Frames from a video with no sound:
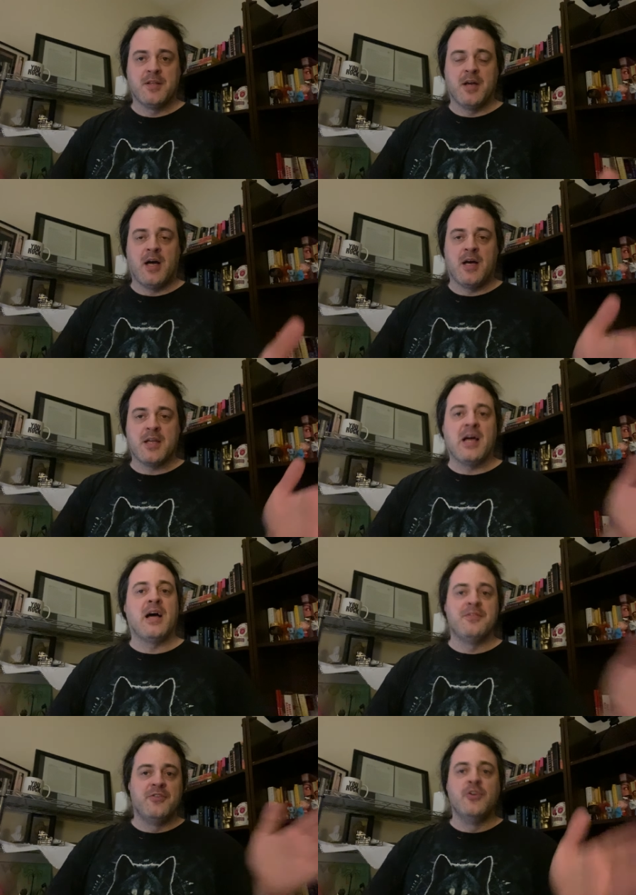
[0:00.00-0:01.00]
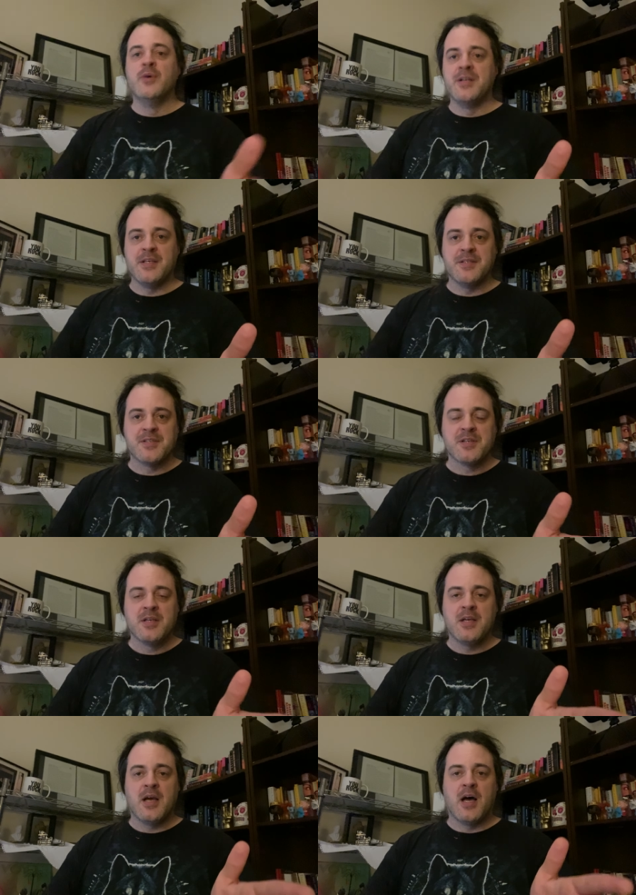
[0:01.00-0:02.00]
uh, continuities
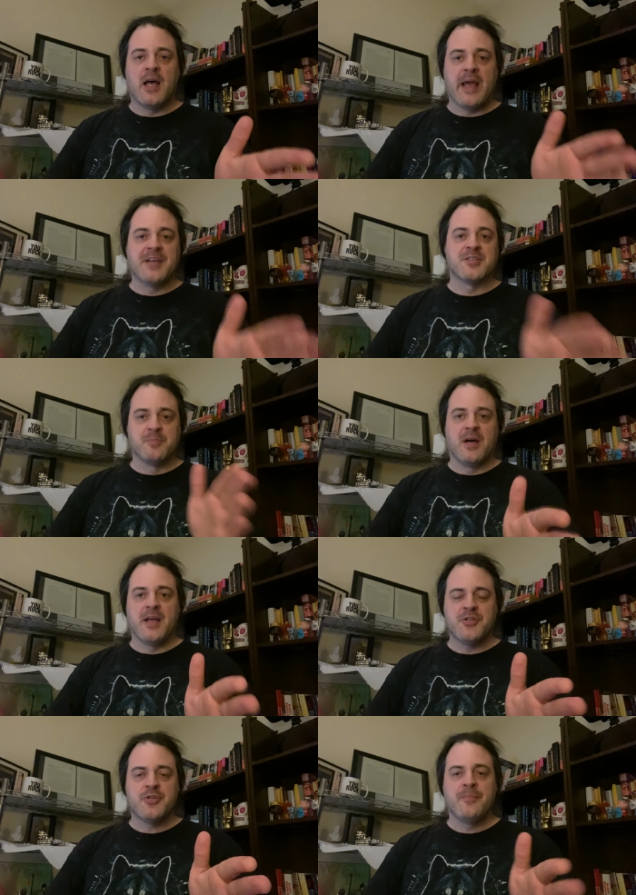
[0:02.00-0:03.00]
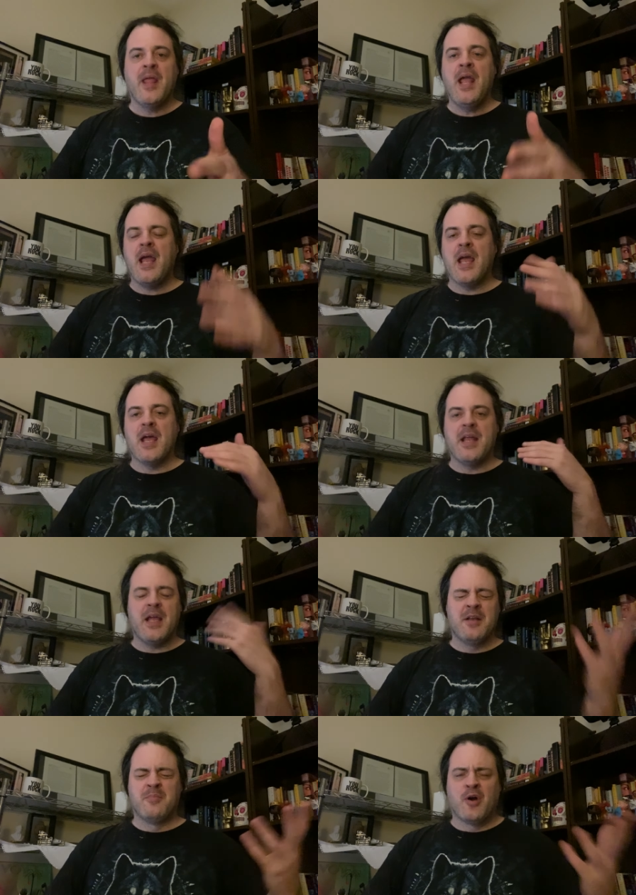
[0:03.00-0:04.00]
uh, as much. And
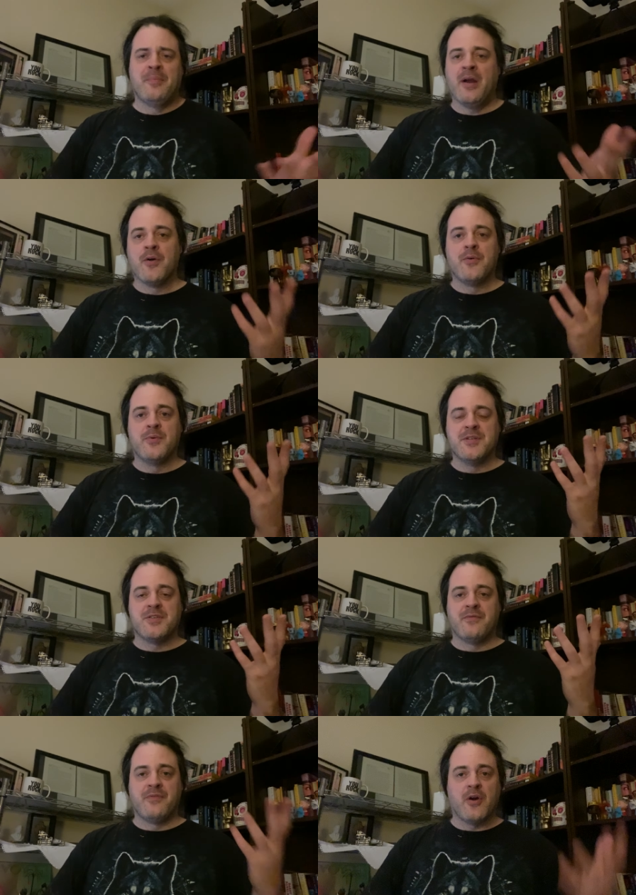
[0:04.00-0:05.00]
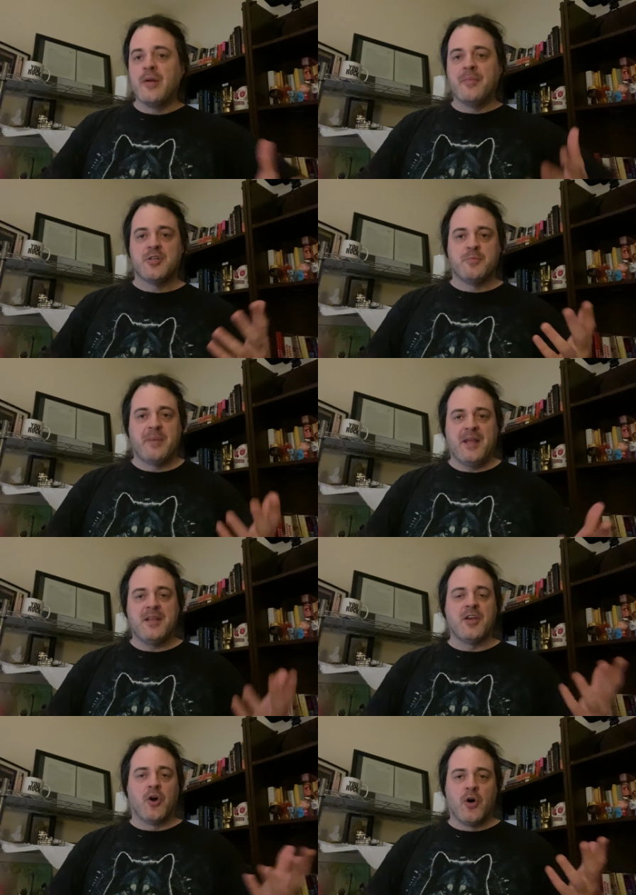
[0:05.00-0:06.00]
Hanna-Barbera was very much
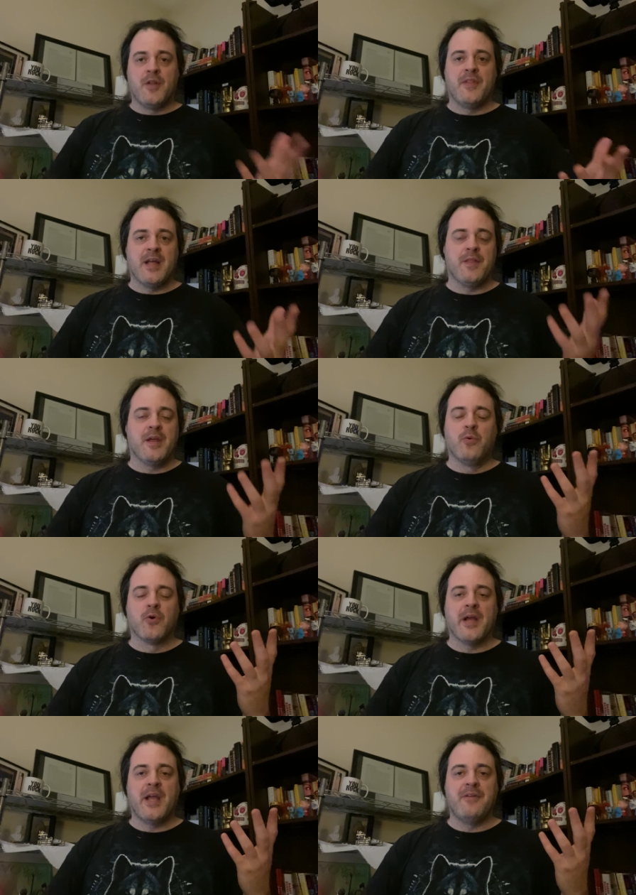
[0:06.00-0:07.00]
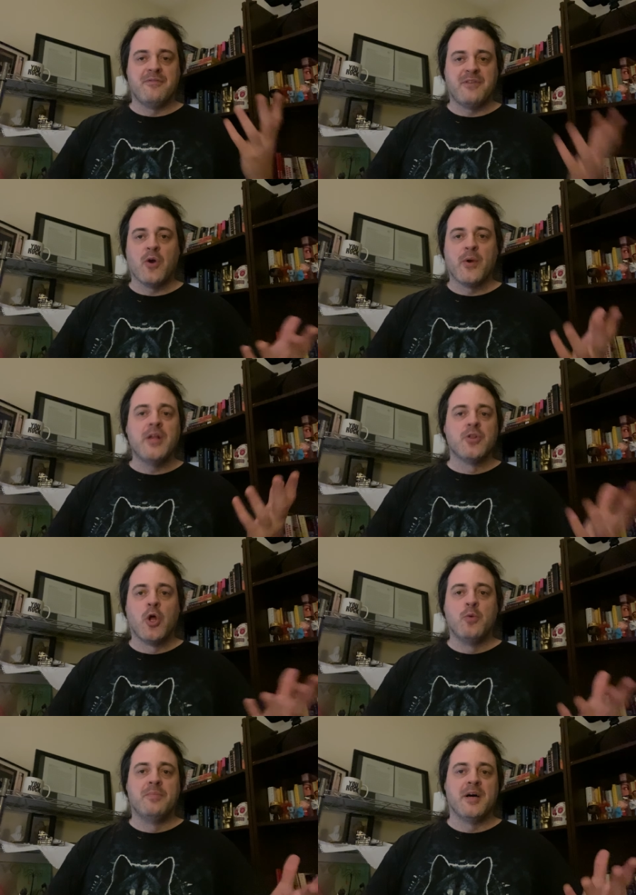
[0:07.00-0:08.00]
banking on that. They were a very
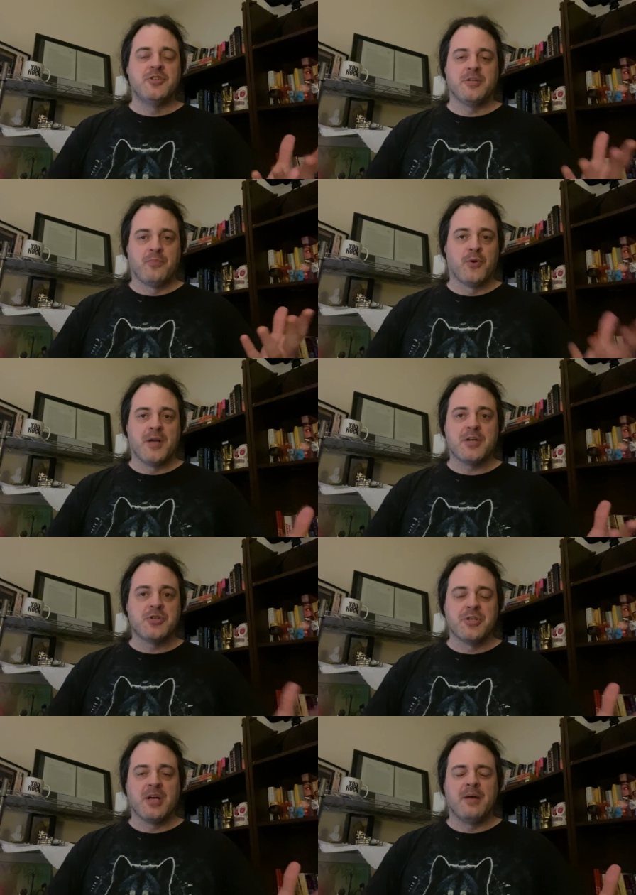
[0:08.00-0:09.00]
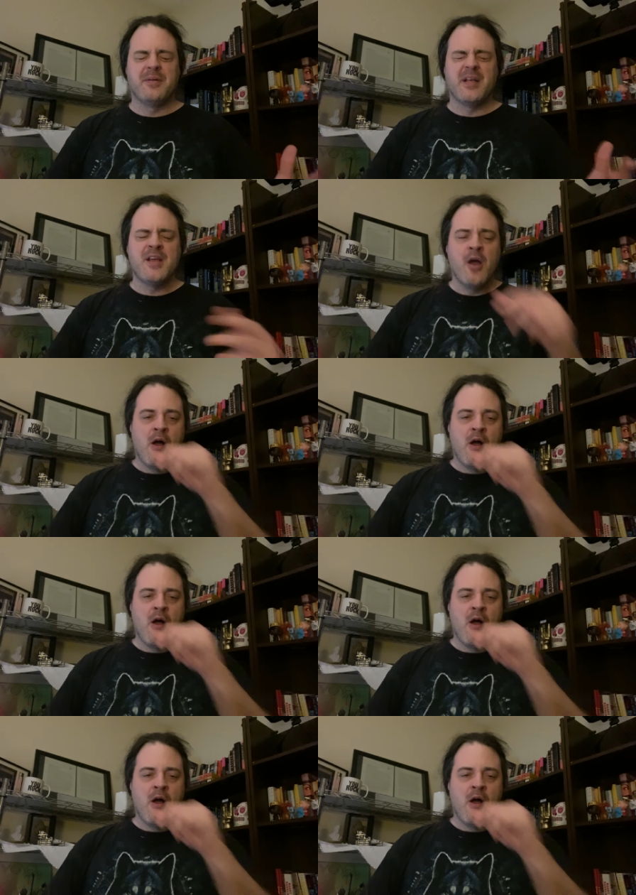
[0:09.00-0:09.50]
low-budget production company,